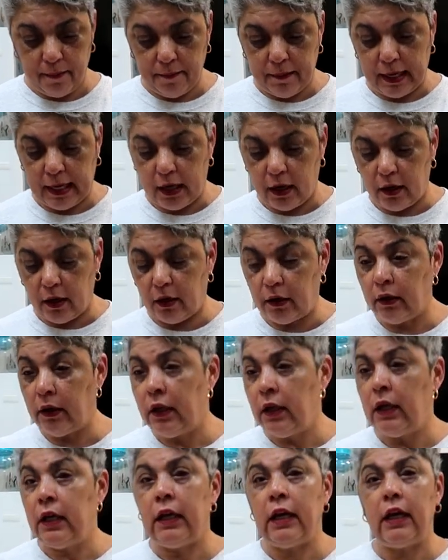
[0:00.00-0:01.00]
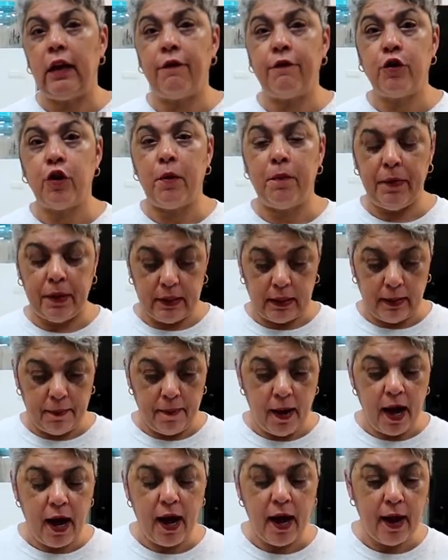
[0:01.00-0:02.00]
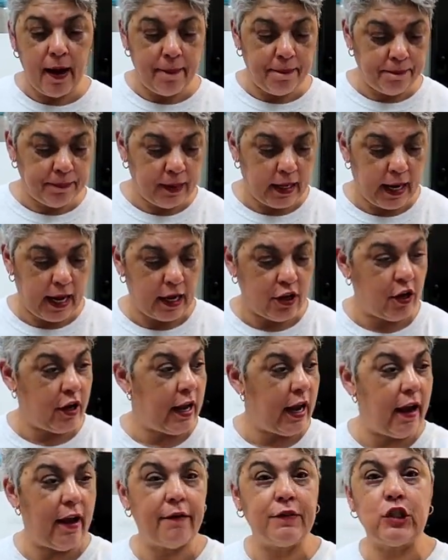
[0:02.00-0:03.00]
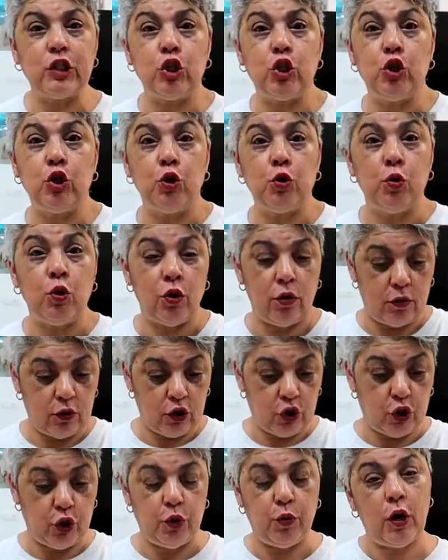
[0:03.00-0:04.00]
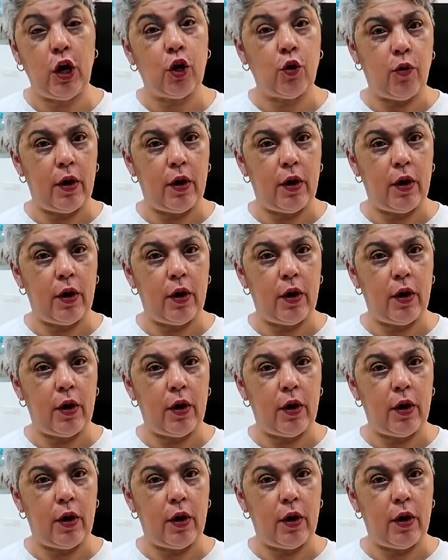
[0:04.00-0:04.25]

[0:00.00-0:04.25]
meal if you're a busy mom and you have to do a